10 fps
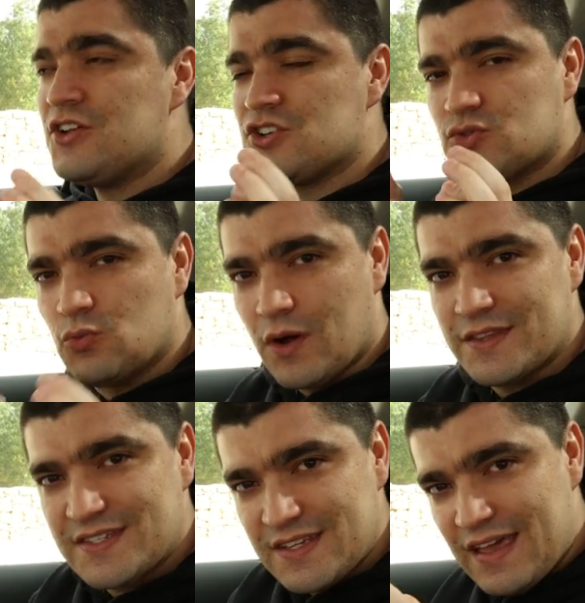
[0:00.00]
just
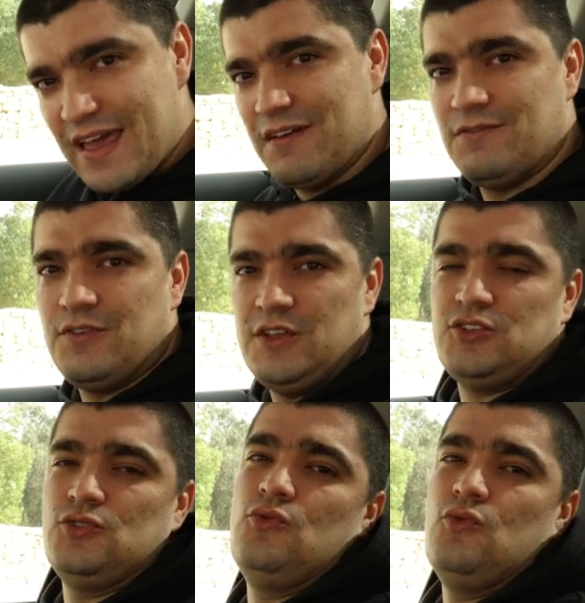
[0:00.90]
once every
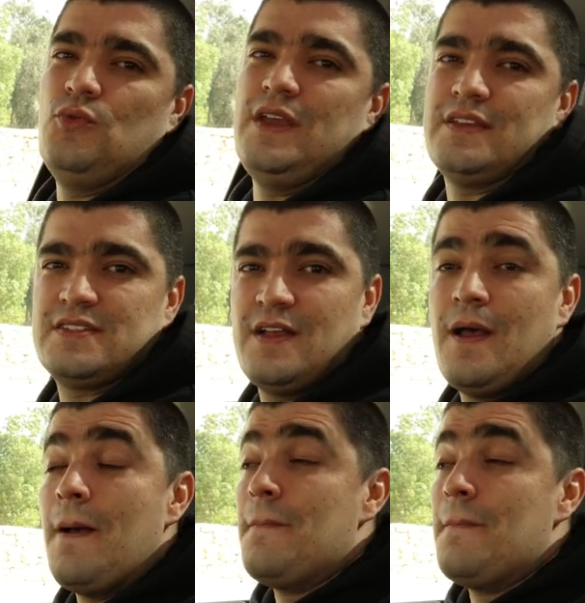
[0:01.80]
2 weeks.